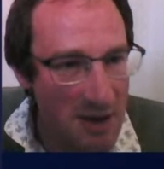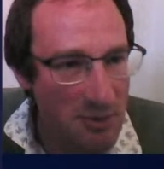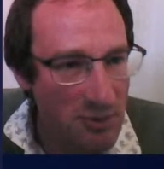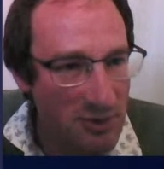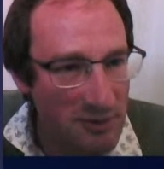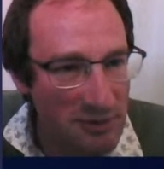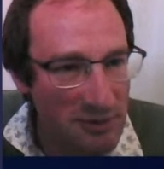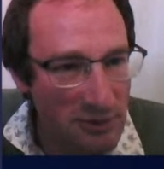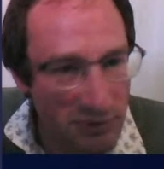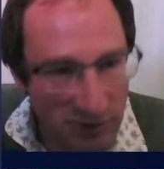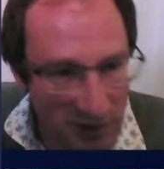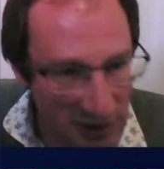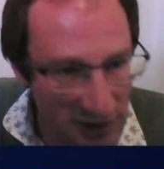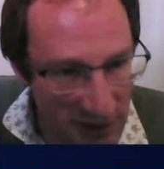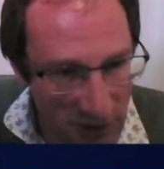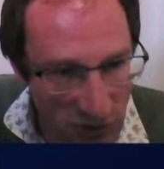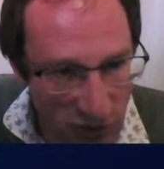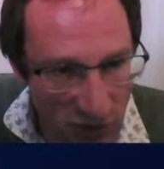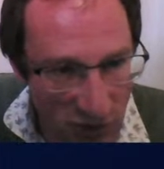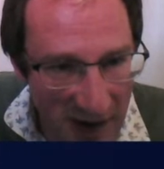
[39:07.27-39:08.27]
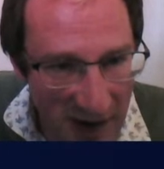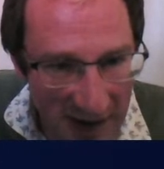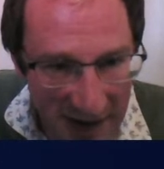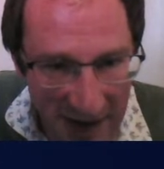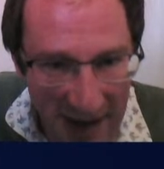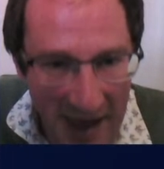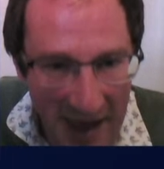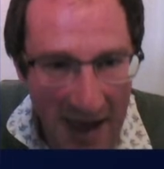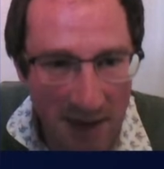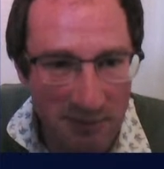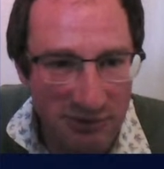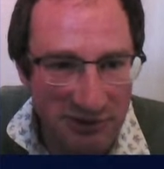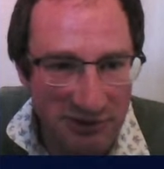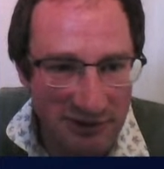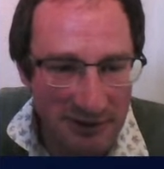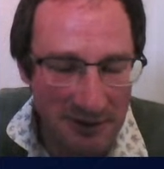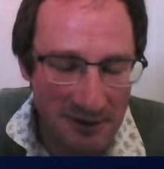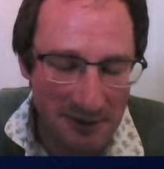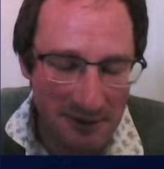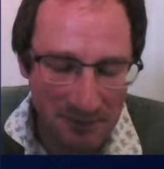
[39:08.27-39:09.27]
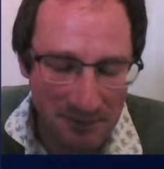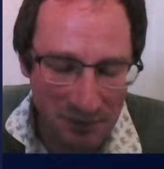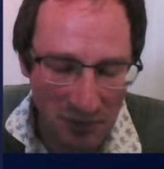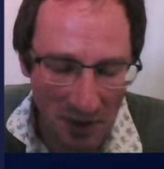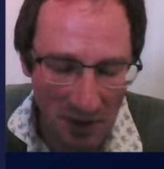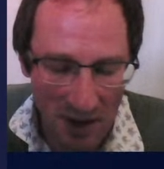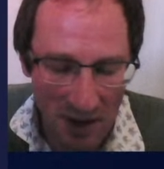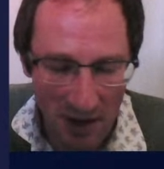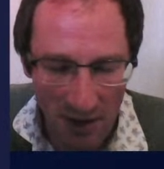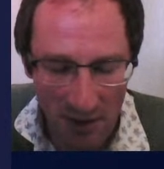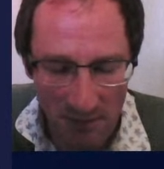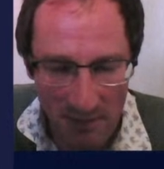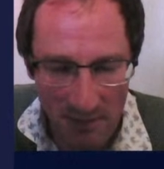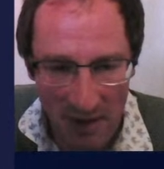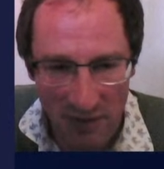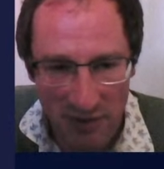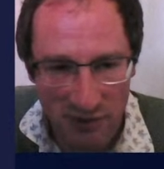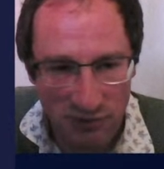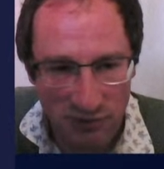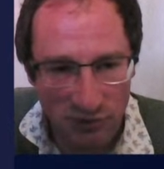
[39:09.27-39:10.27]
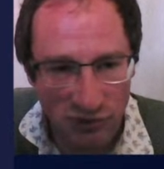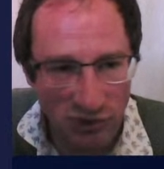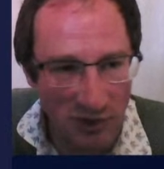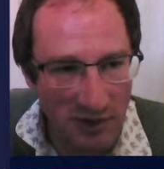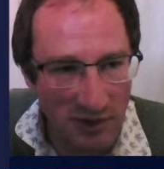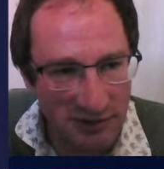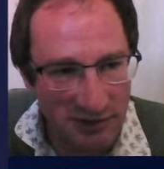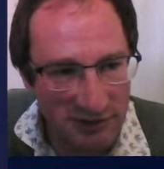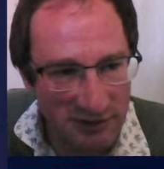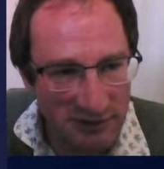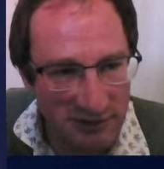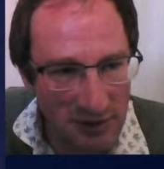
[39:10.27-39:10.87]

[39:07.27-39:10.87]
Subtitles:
We can also look at training gaps, and this will show us,